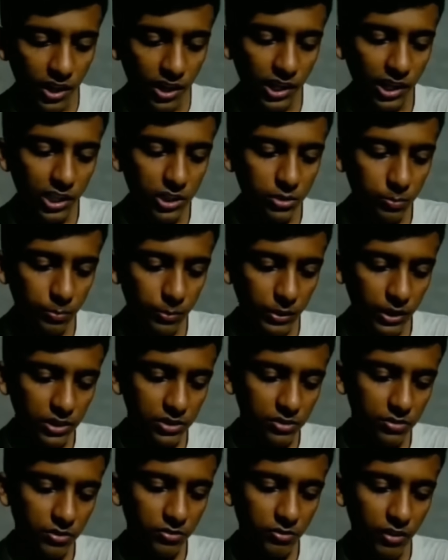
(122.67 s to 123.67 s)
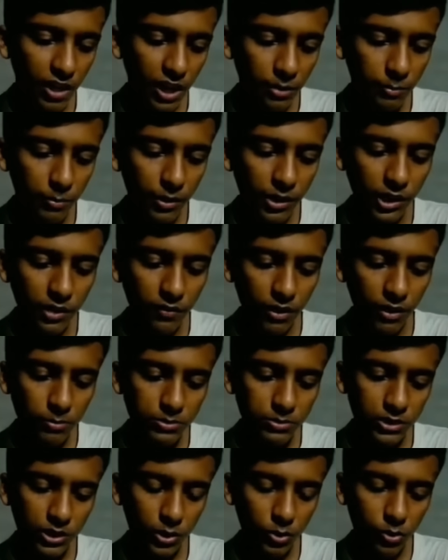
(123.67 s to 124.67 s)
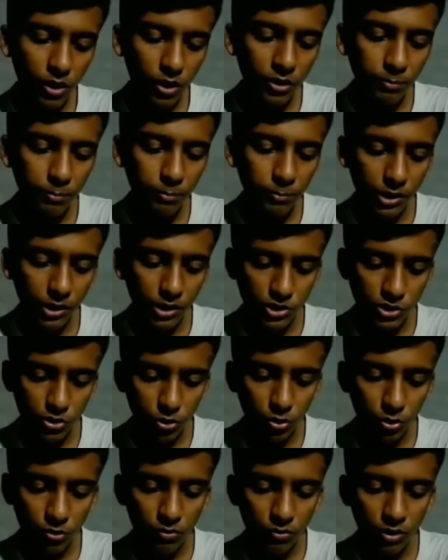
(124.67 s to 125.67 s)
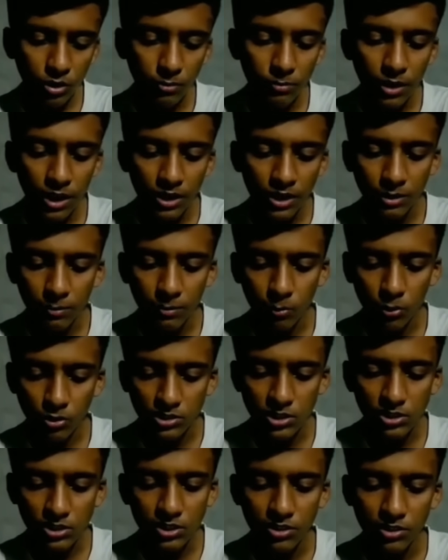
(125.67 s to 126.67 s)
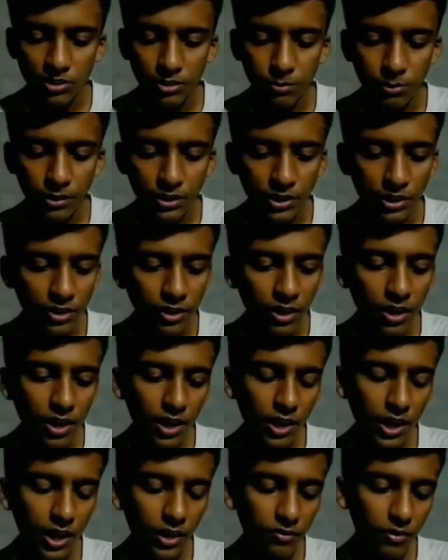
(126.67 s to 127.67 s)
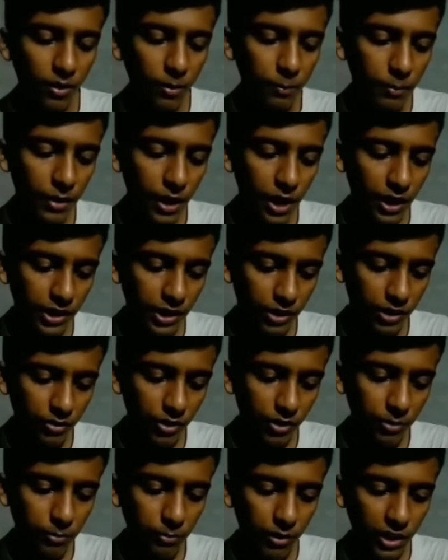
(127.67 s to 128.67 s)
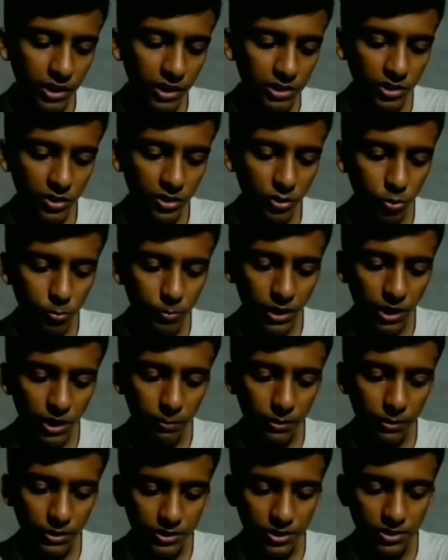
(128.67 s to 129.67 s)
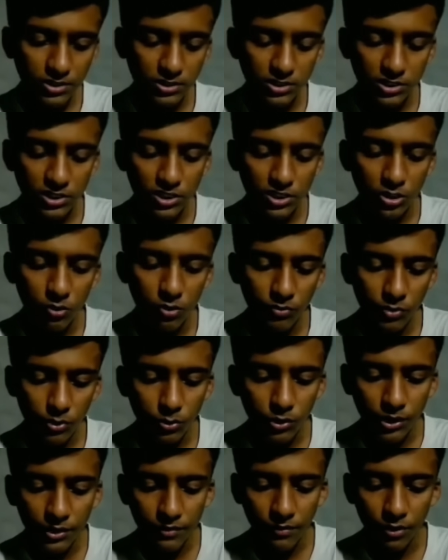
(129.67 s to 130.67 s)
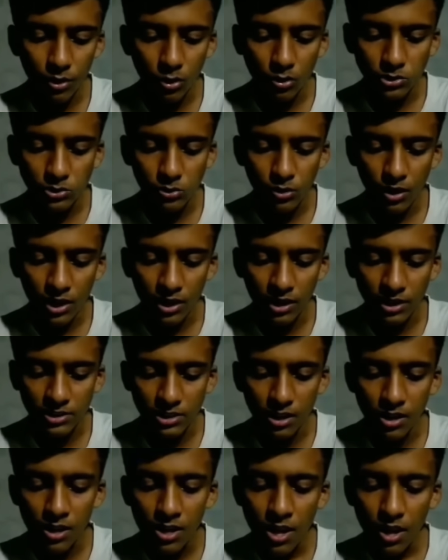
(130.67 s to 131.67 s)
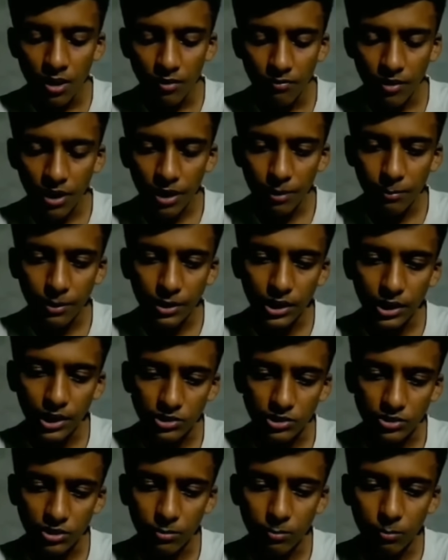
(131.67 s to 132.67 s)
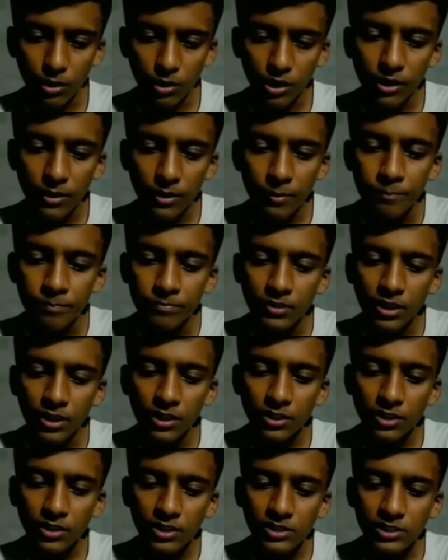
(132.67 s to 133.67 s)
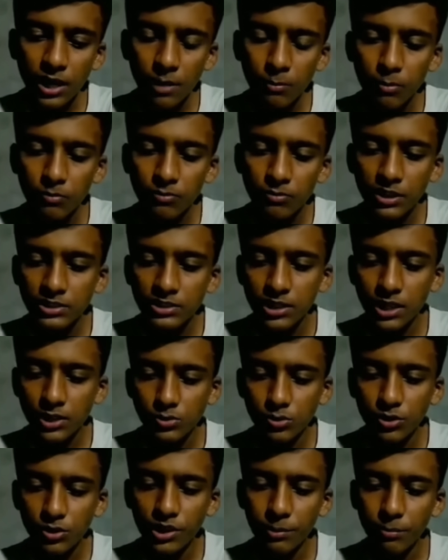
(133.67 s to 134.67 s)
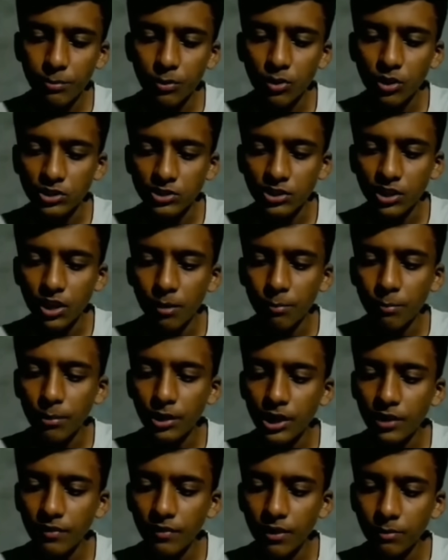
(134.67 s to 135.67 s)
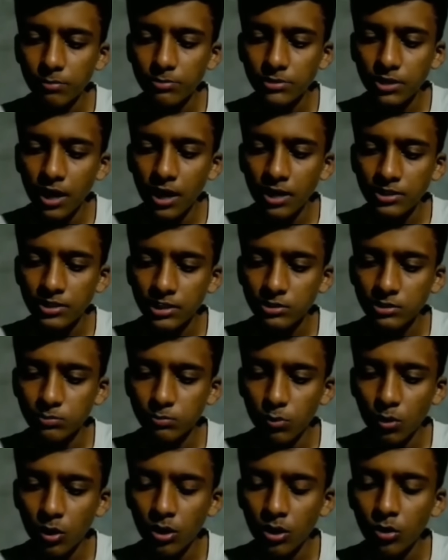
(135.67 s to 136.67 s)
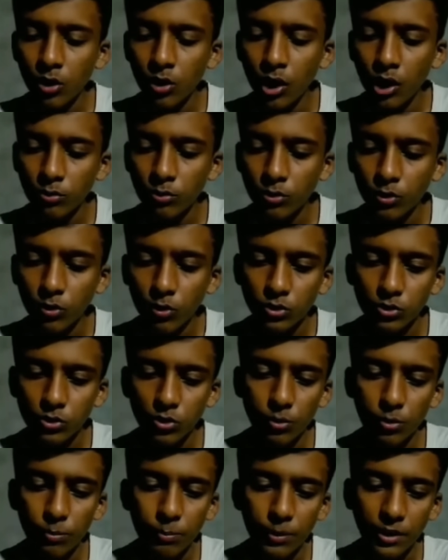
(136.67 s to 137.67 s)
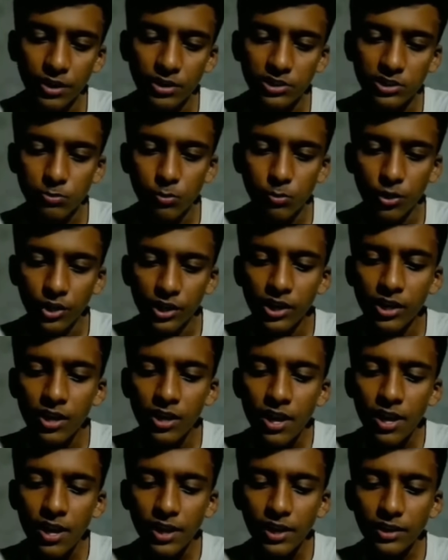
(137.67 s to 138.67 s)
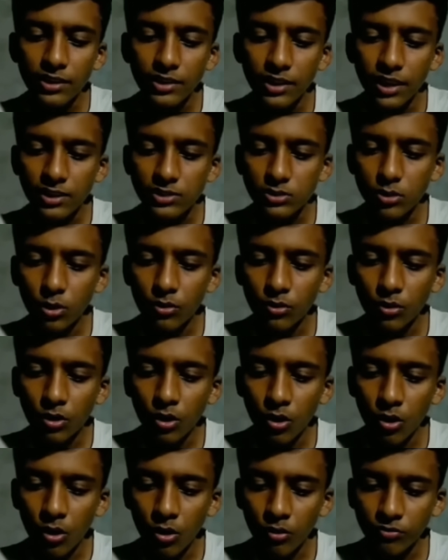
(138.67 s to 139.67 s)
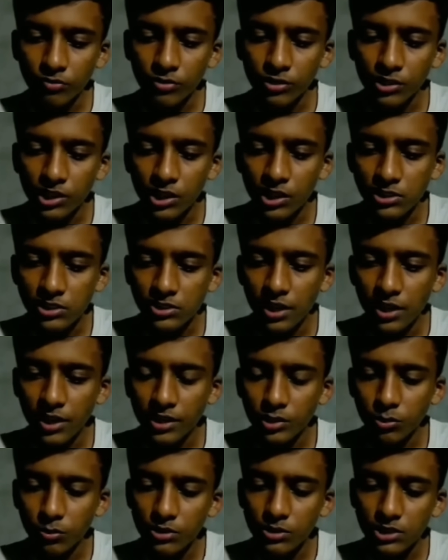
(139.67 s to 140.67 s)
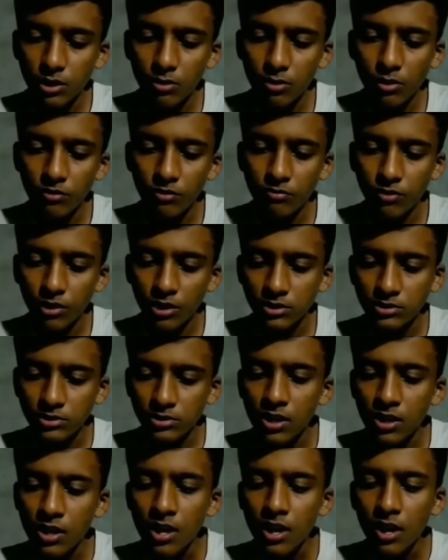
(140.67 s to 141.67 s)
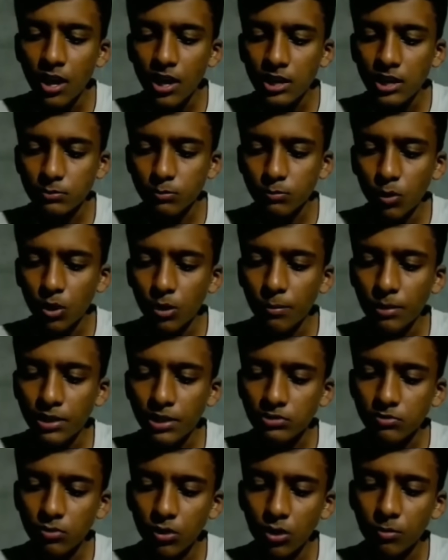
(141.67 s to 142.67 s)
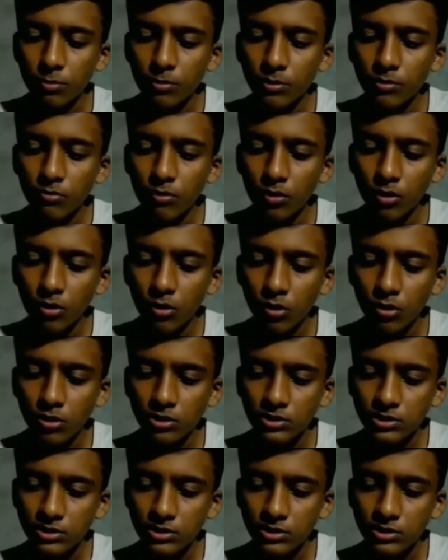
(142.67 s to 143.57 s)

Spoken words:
Each piece fragment develops into a mature worm and the process is repeated. If a planarian breaks into many pieces instead of two, it will also called as a fragmentation. Budding. In this type of asexual reproduction, a bud develops as a small outgrowth on parent's body. In case of yeast and unicellular fungus, a small bud is formed on